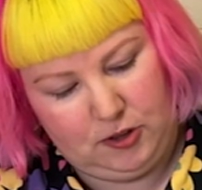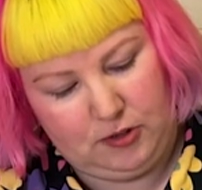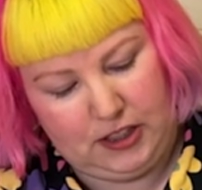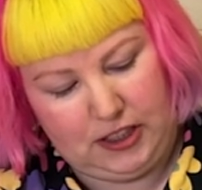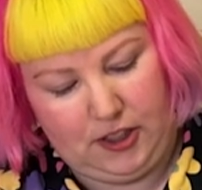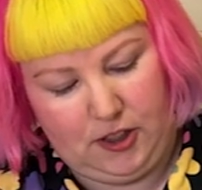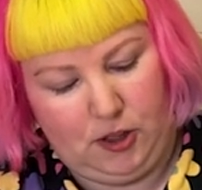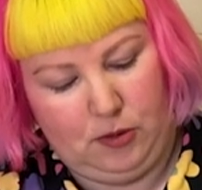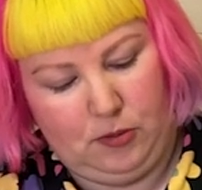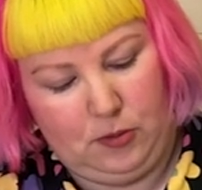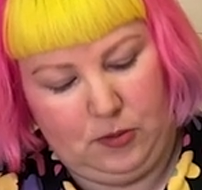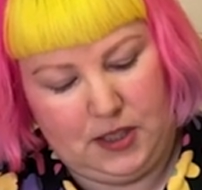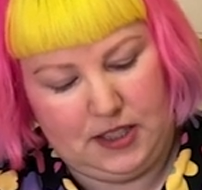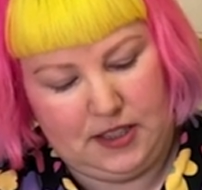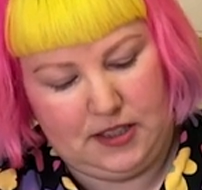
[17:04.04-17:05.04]
really cute
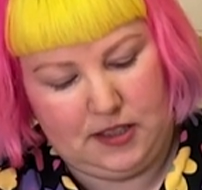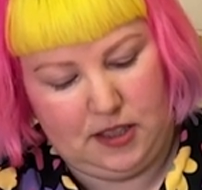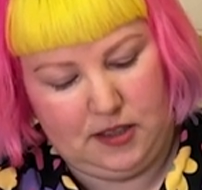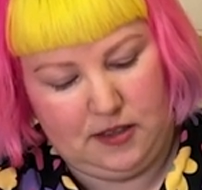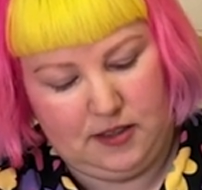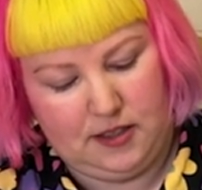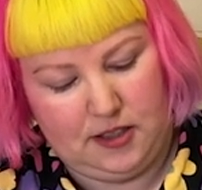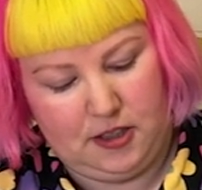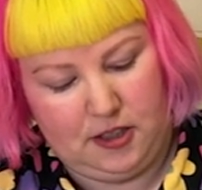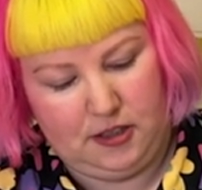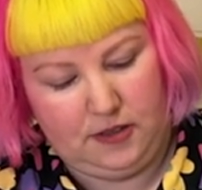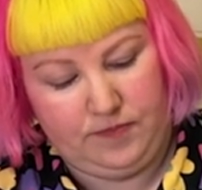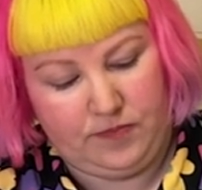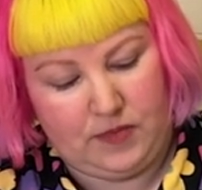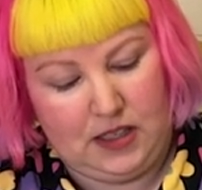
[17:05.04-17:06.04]
once it's done. So
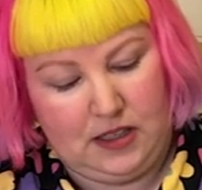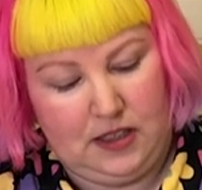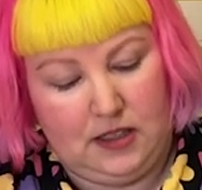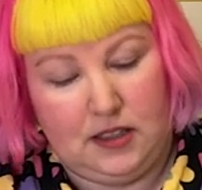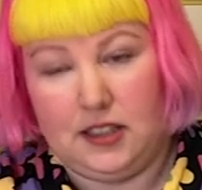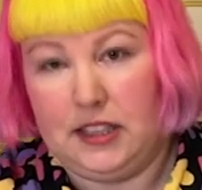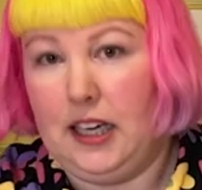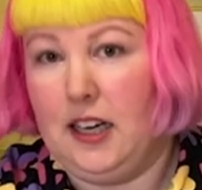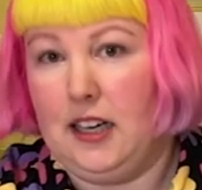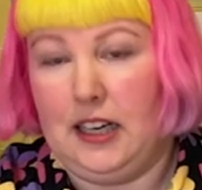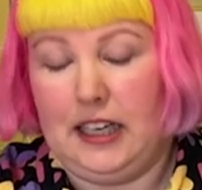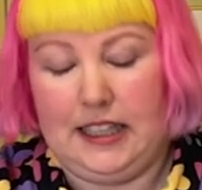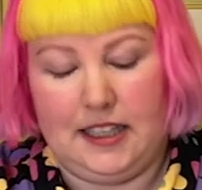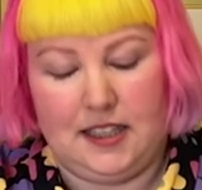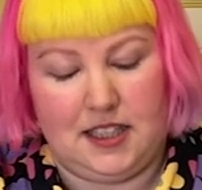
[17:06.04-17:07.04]
yeah, I
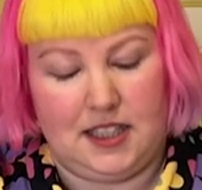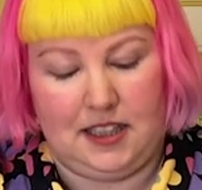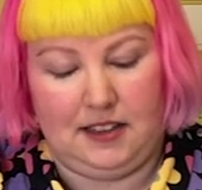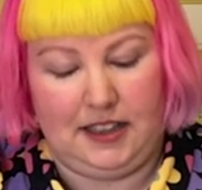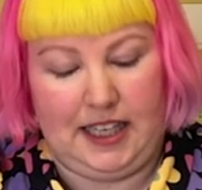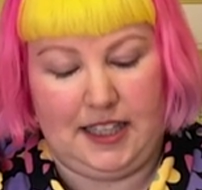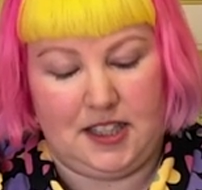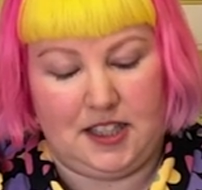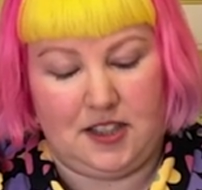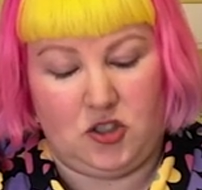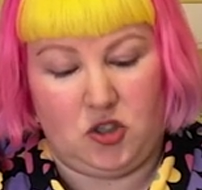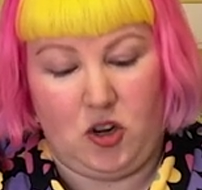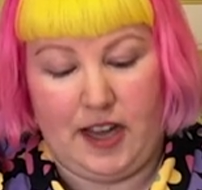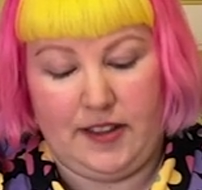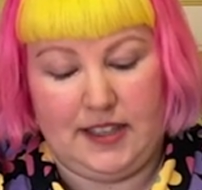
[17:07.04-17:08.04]
guess let's
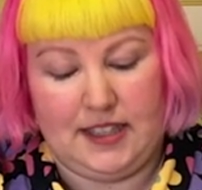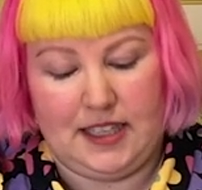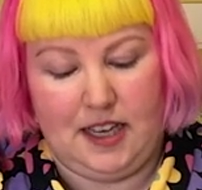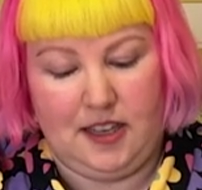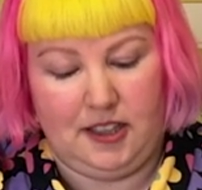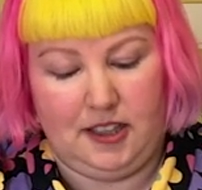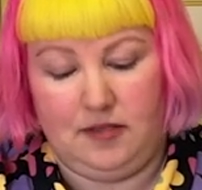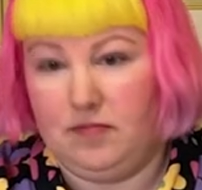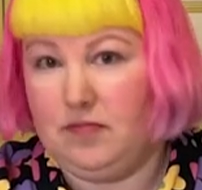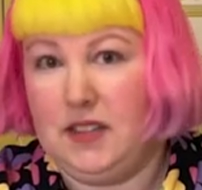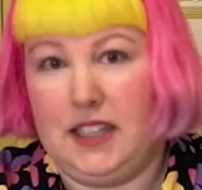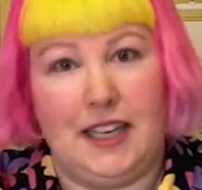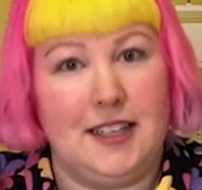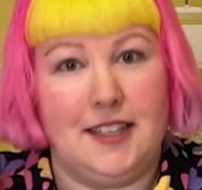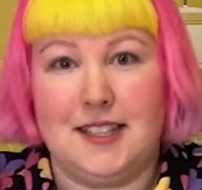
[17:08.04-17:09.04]
try this out and
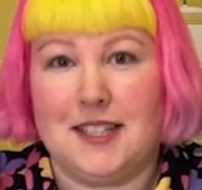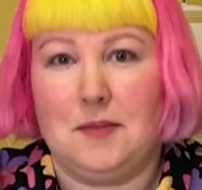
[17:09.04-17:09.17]
get into some